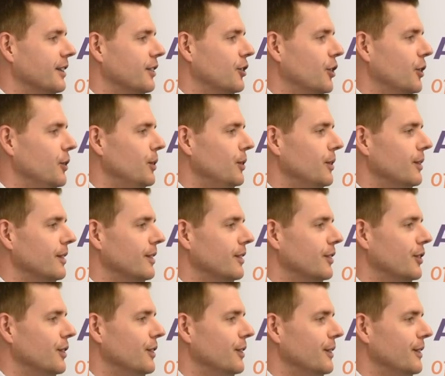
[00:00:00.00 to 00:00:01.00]

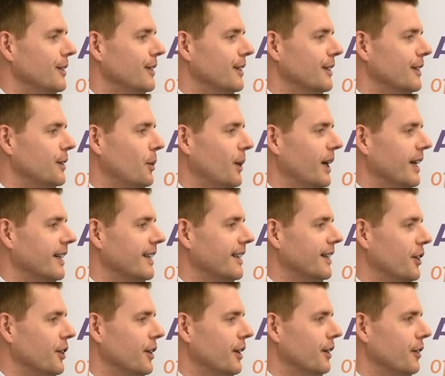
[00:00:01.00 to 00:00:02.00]
too quick
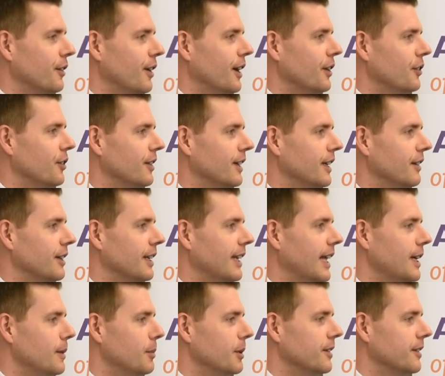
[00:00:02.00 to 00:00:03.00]
on the horizon given
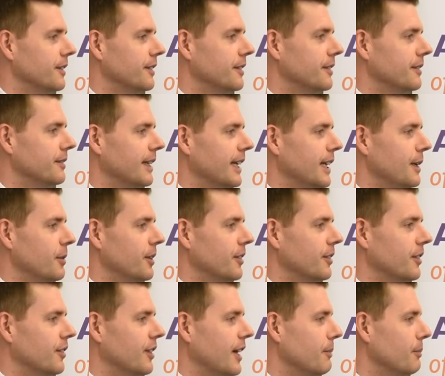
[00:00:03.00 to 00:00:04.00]
Labour's
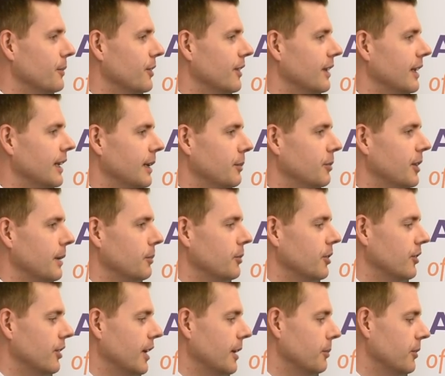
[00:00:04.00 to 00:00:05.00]
attempts and the Lib Dems'
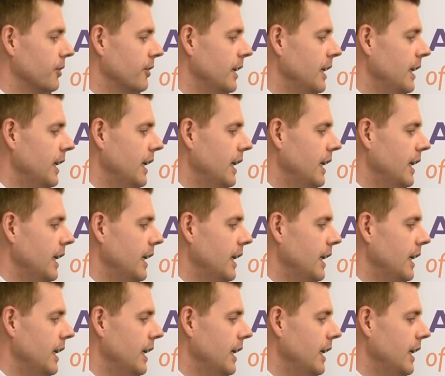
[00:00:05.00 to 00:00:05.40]
attempts.